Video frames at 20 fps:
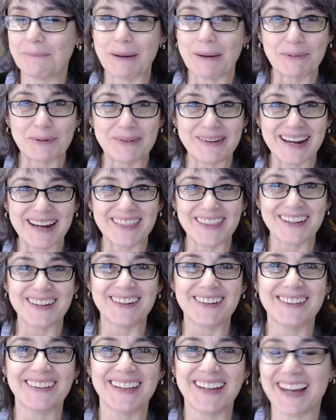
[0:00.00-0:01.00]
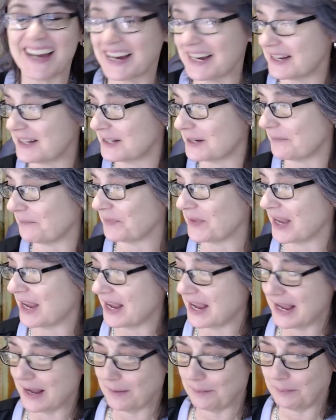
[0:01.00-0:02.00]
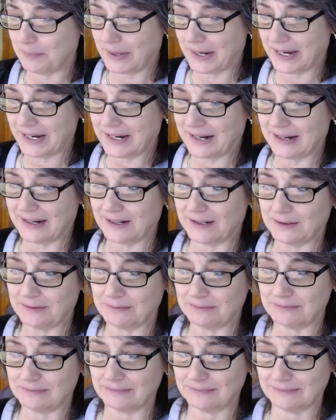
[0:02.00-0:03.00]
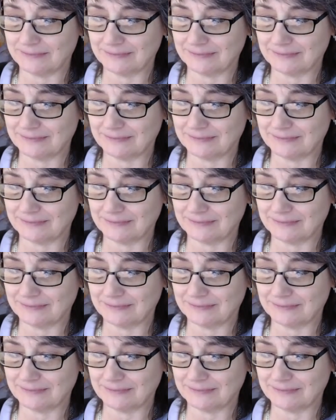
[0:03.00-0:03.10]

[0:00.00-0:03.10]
Remember we had the googly eyes? But um,